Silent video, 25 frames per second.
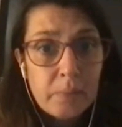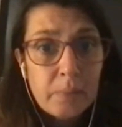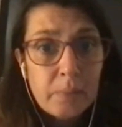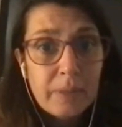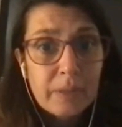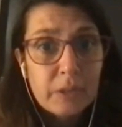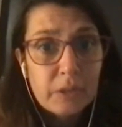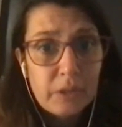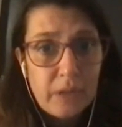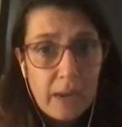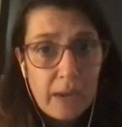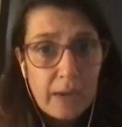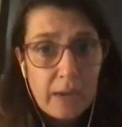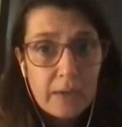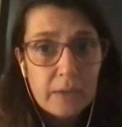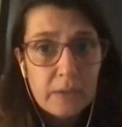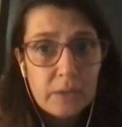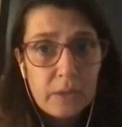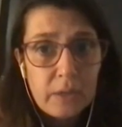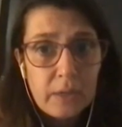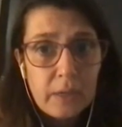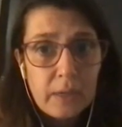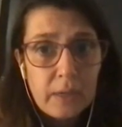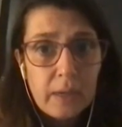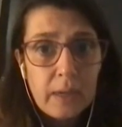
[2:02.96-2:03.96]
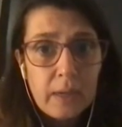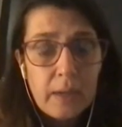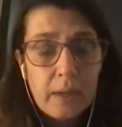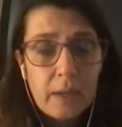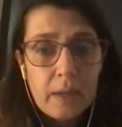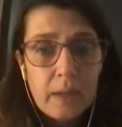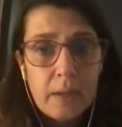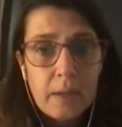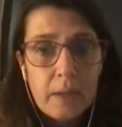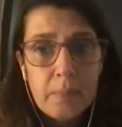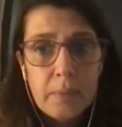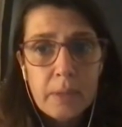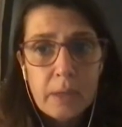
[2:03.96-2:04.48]
been challenging
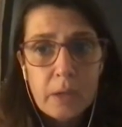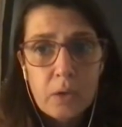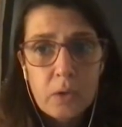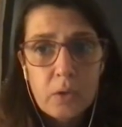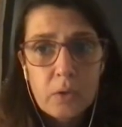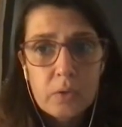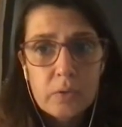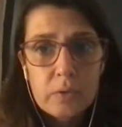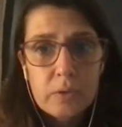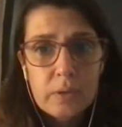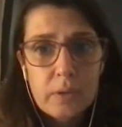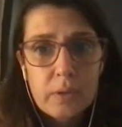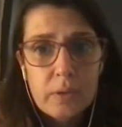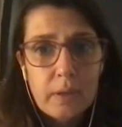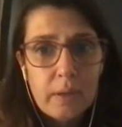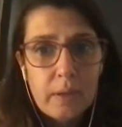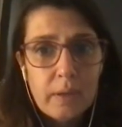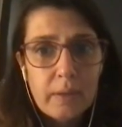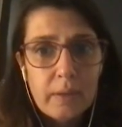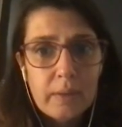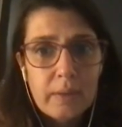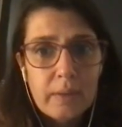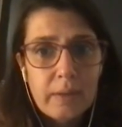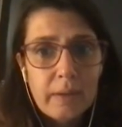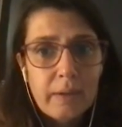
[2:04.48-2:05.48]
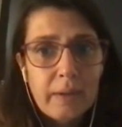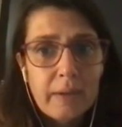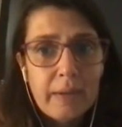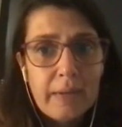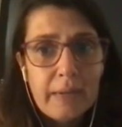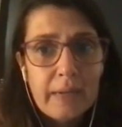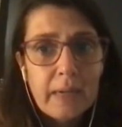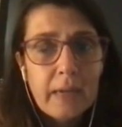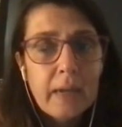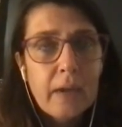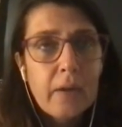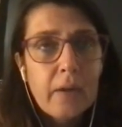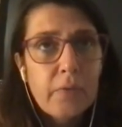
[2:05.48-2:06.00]
because the
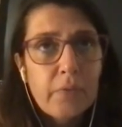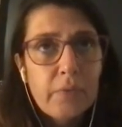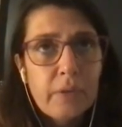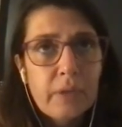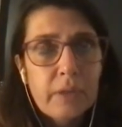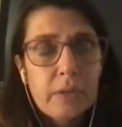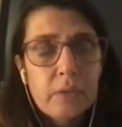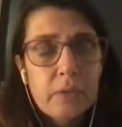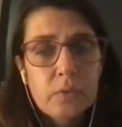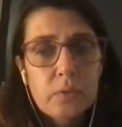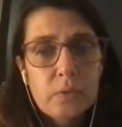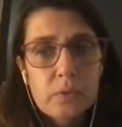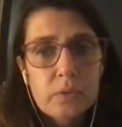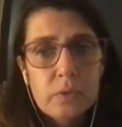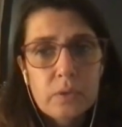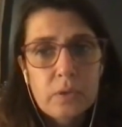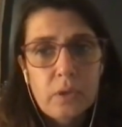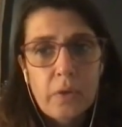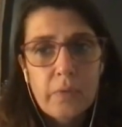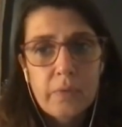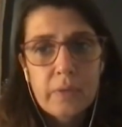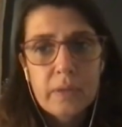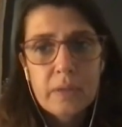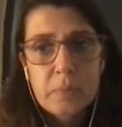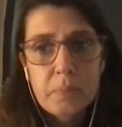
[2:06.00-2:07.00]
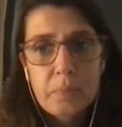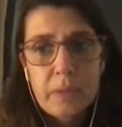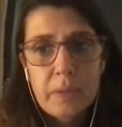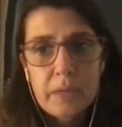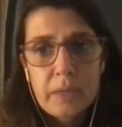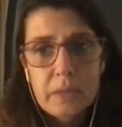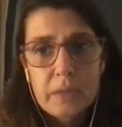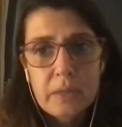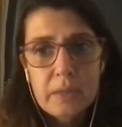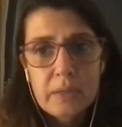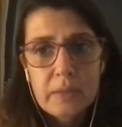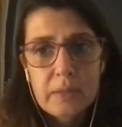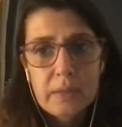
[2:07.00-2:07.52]
clinical features of these
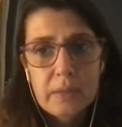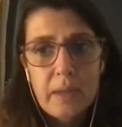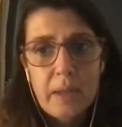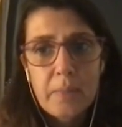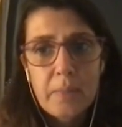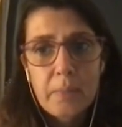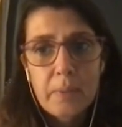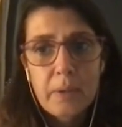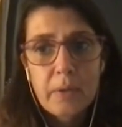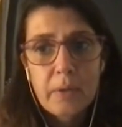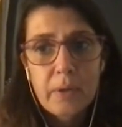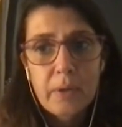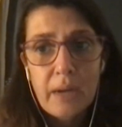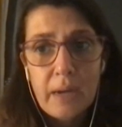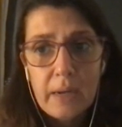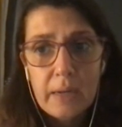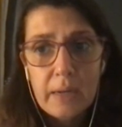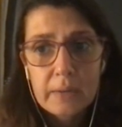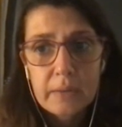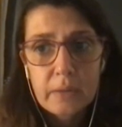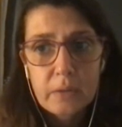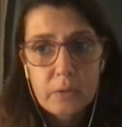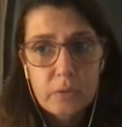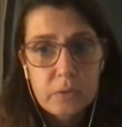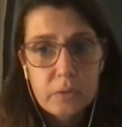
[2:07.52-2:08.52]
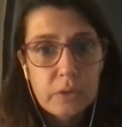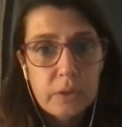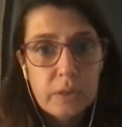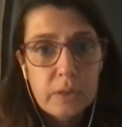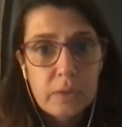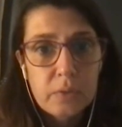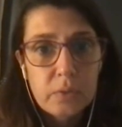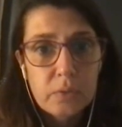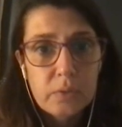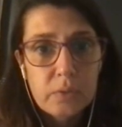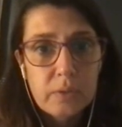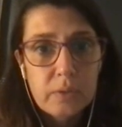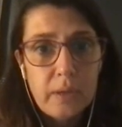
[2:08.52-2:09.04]
patients can be really
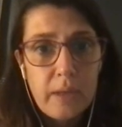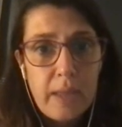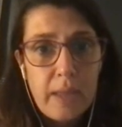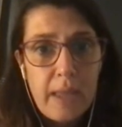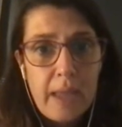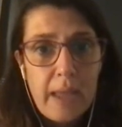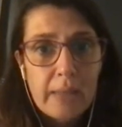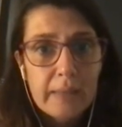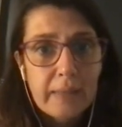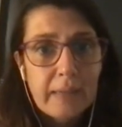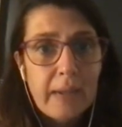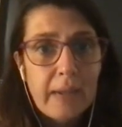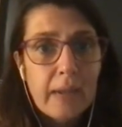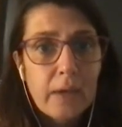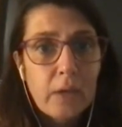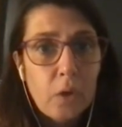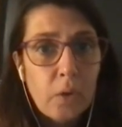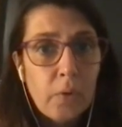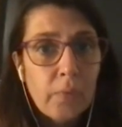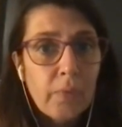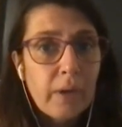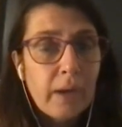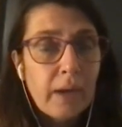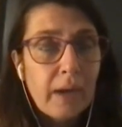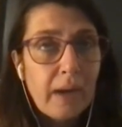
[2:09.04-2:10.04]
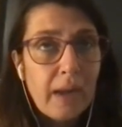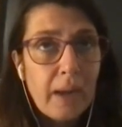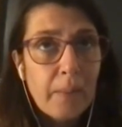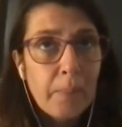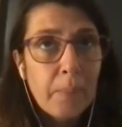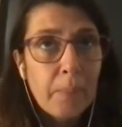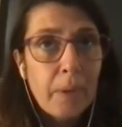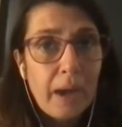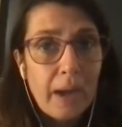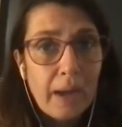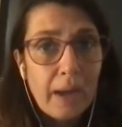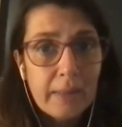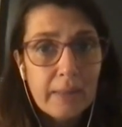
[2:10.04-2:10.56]
heterogeneous and can
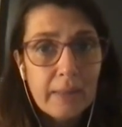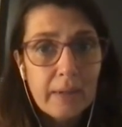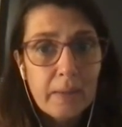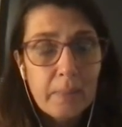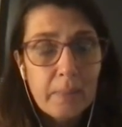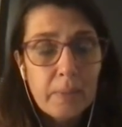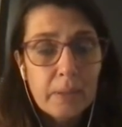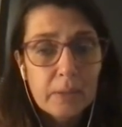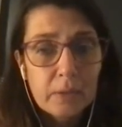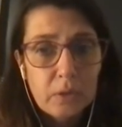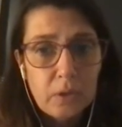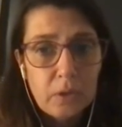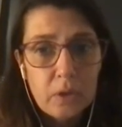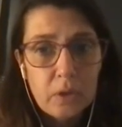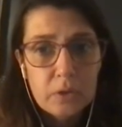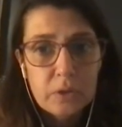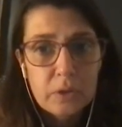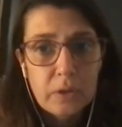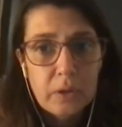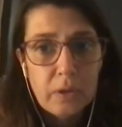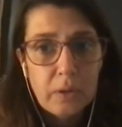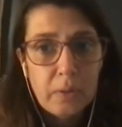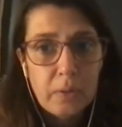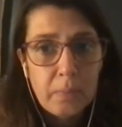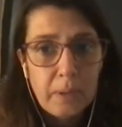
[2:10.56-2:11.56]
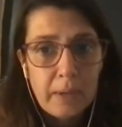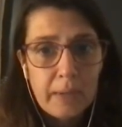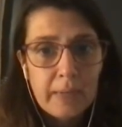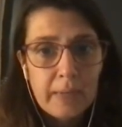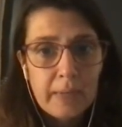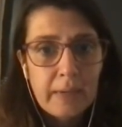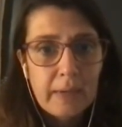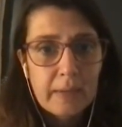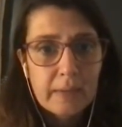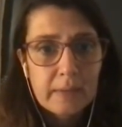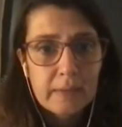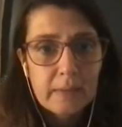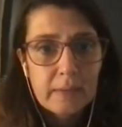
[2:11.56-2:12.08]
overlap other hematological
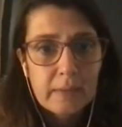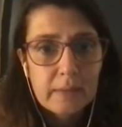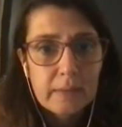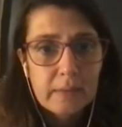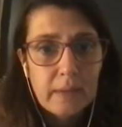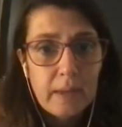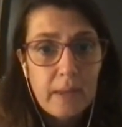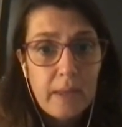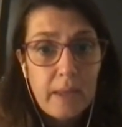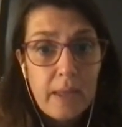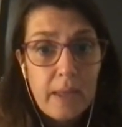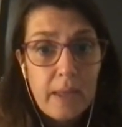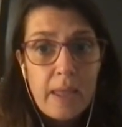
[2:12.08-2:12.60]
malignancies.